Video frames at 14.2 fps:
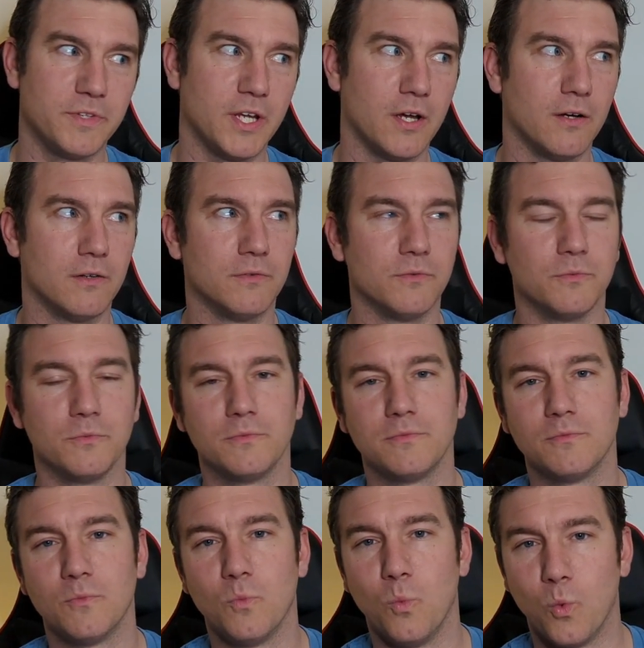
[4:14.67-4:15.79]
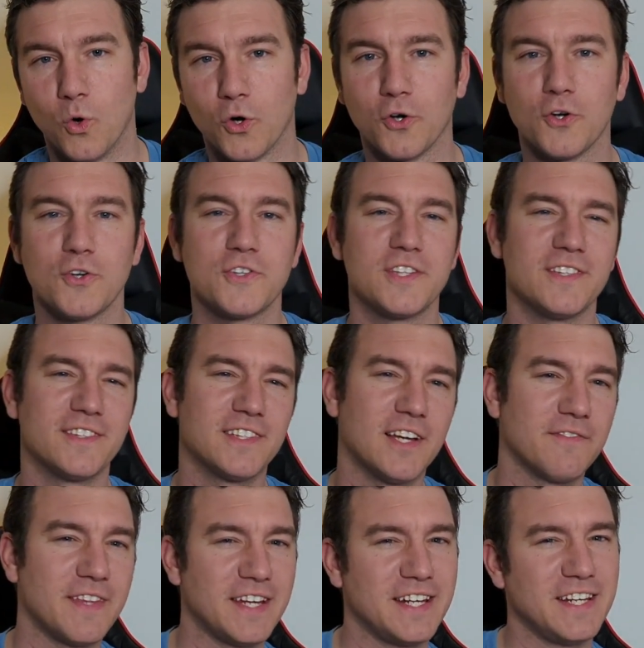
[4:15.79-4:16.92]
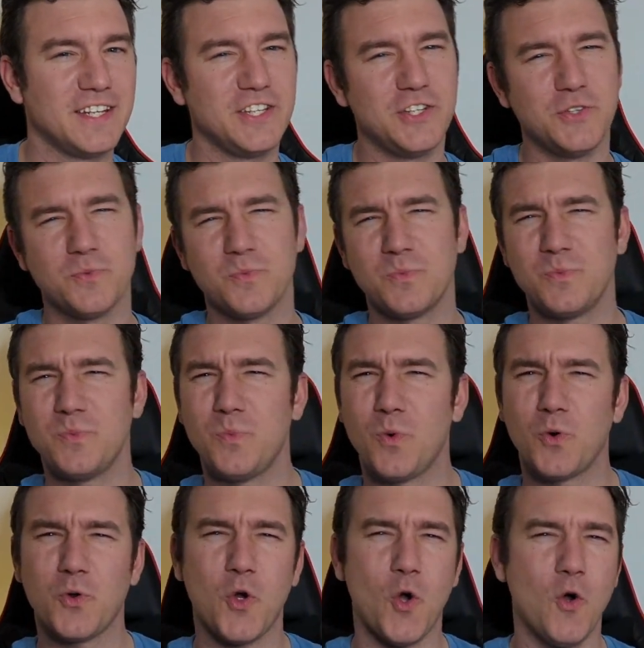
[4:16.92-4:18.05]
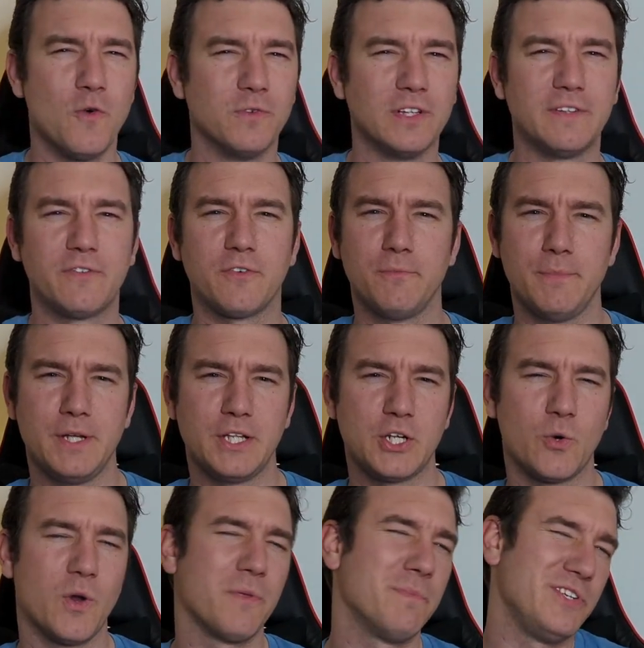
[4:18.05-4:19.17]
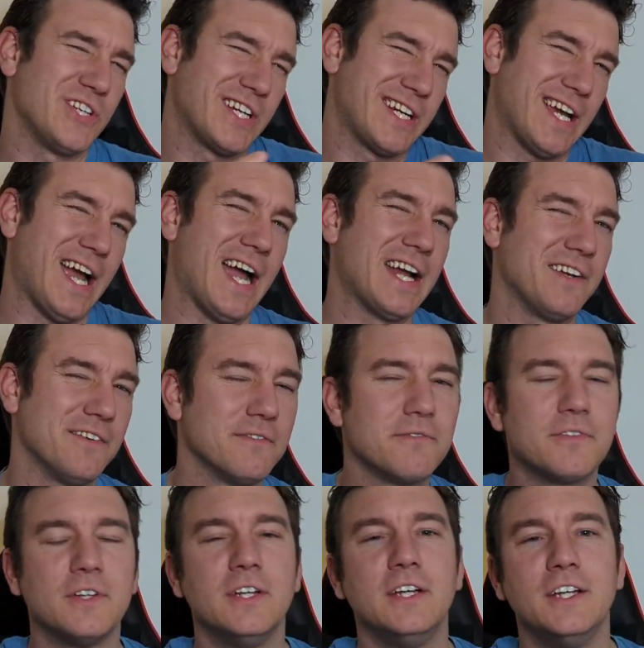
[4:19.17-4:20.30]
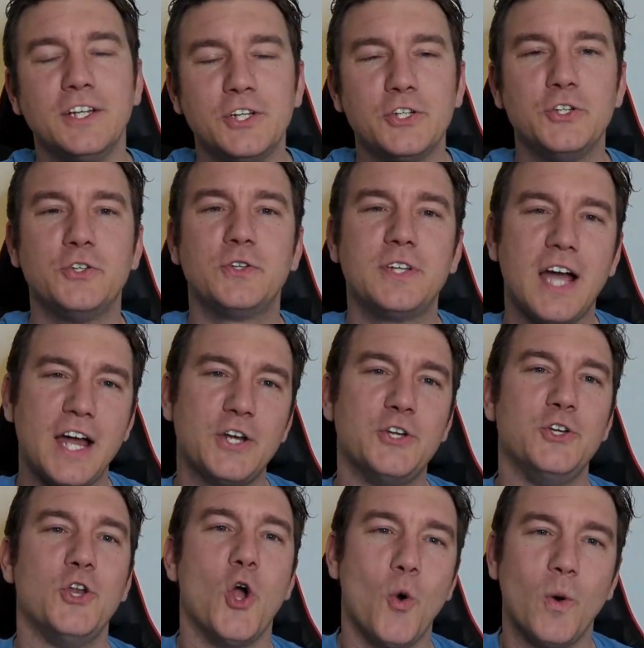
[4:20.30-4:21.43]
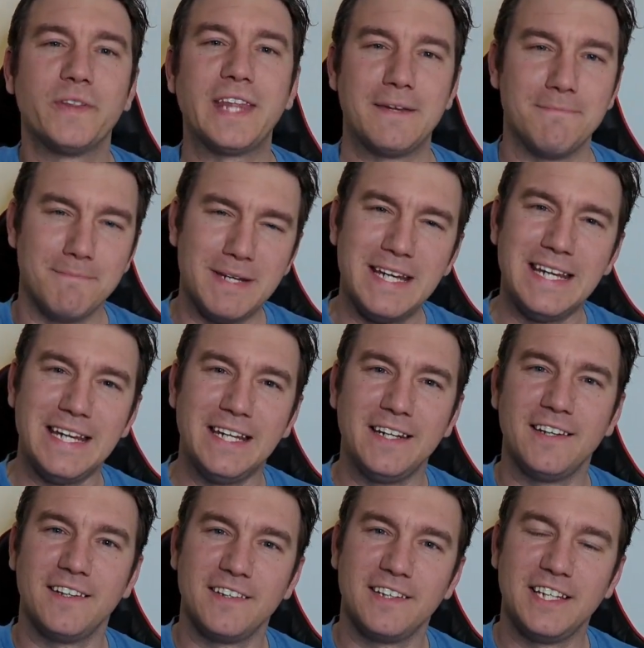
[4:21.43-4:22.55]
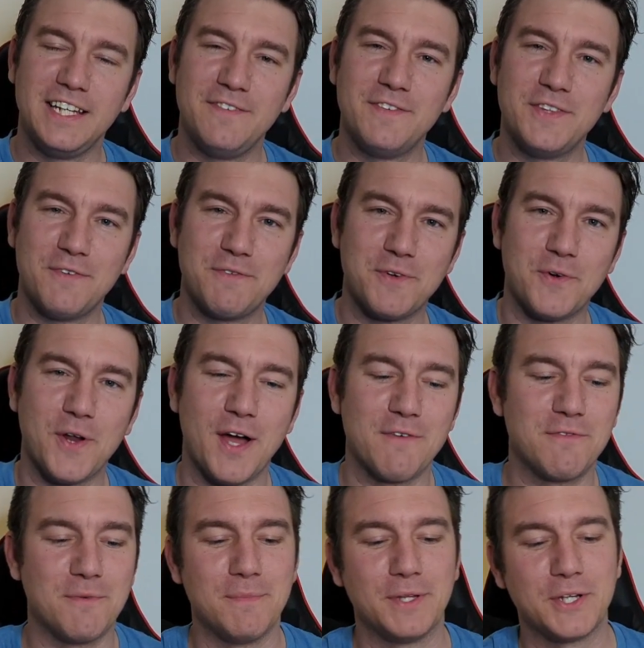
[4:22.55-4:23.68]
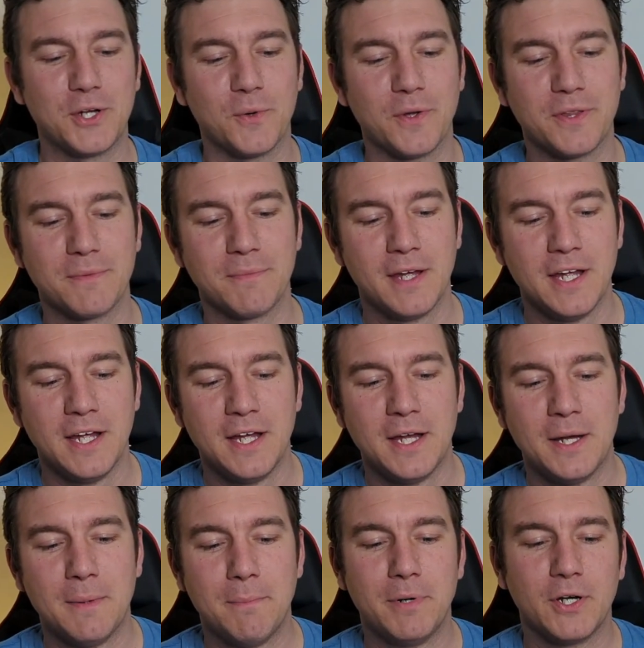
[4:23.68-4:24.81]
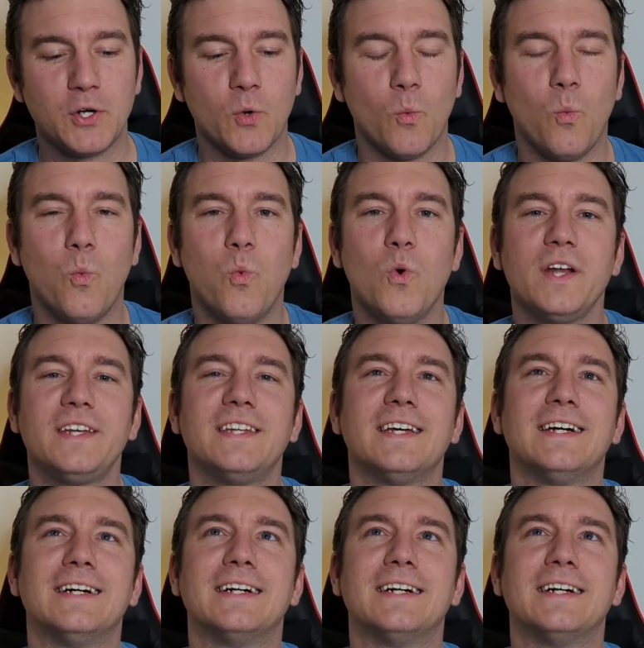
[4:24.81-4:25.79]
you know, words and stuff that you weren't overly familiar with, but you kind of know what they mean, even if you're not familiar with them. But what